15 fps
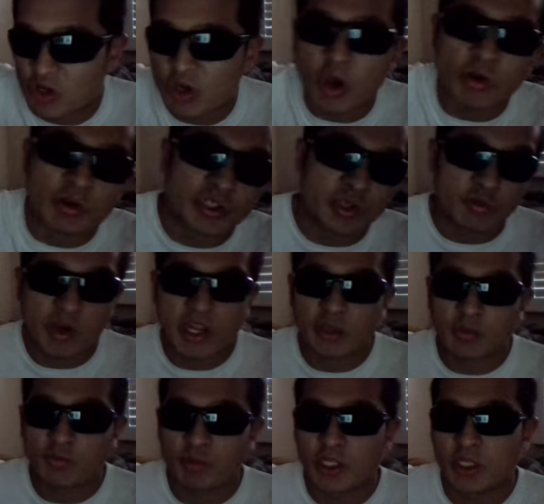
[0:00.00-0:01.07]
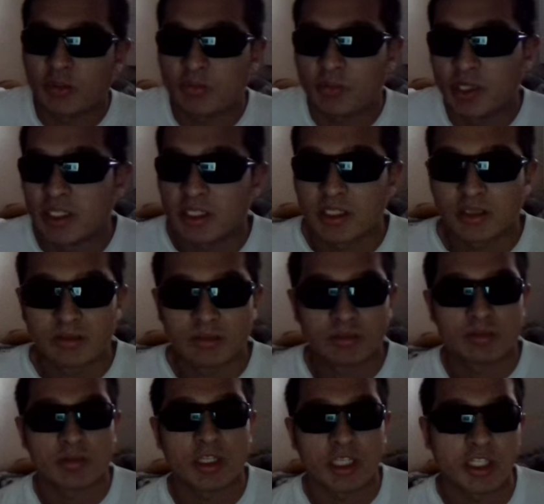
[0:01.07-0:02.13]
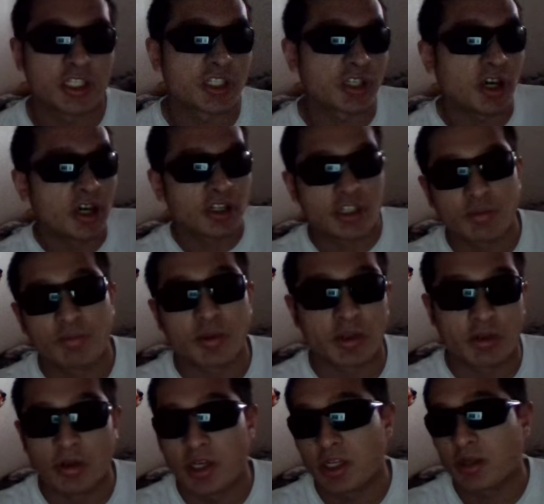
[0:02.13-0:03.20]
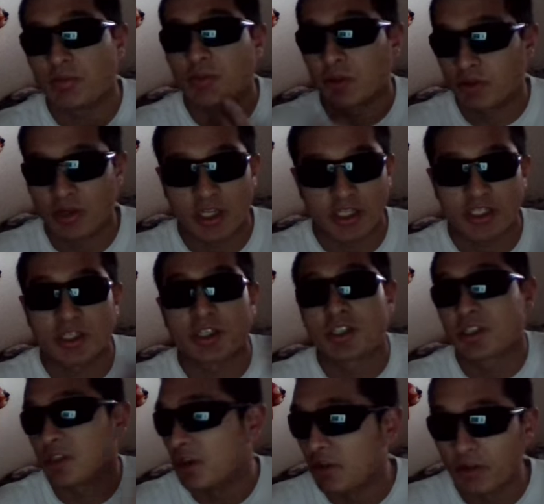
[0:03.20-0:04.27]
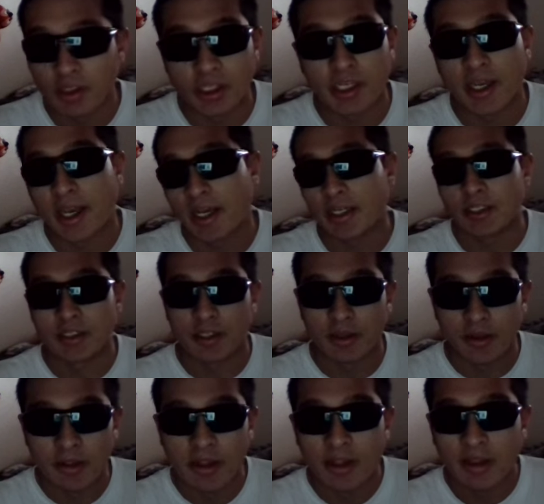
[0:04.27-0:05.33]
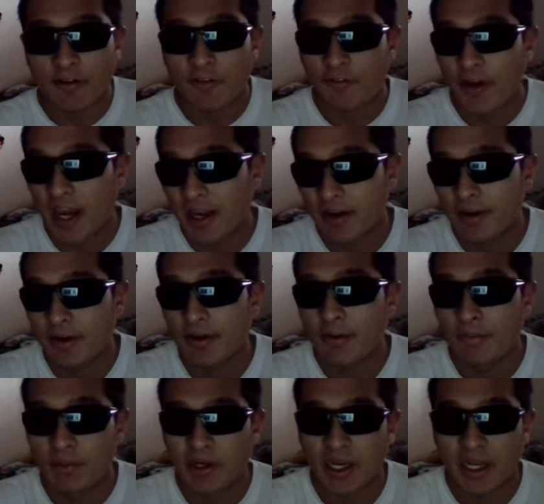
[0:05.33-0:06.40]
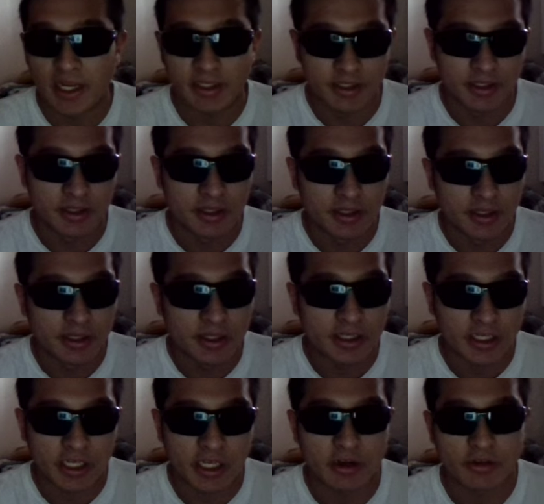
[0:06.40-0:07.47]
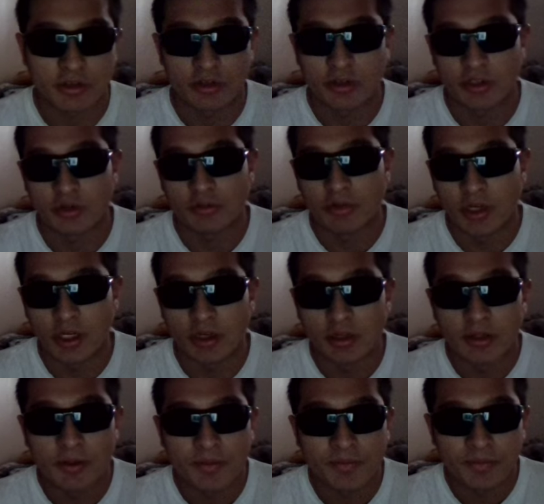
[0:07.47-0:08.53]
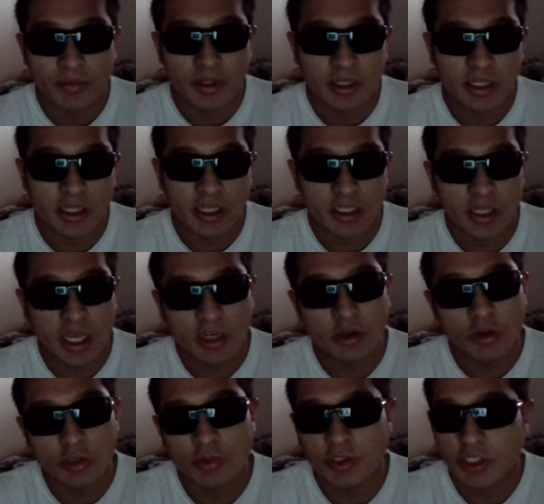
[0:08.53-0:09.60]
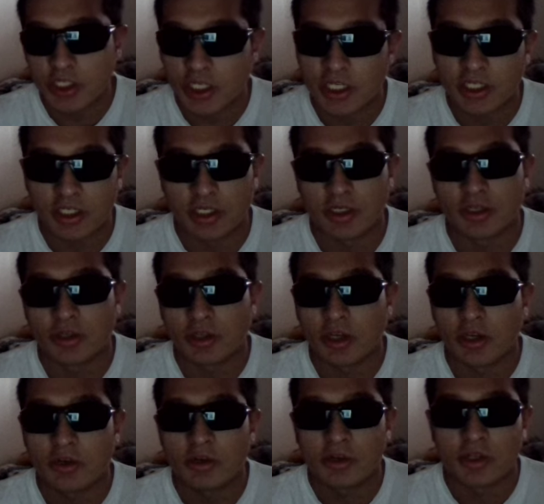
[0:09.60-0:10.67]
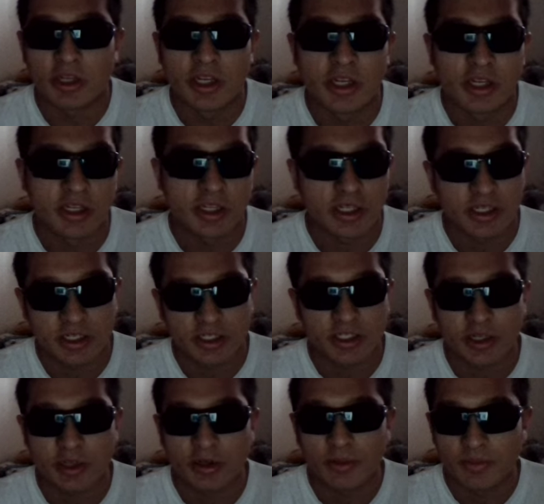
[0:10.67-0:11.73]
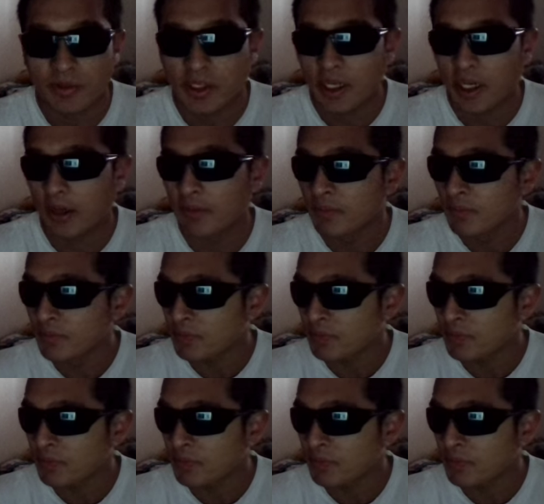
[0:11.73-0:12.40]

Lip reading: go into rank B, but he's starting to progress slowly as a fighter, but as a character as well. That goes with Chika, you know. So yeah,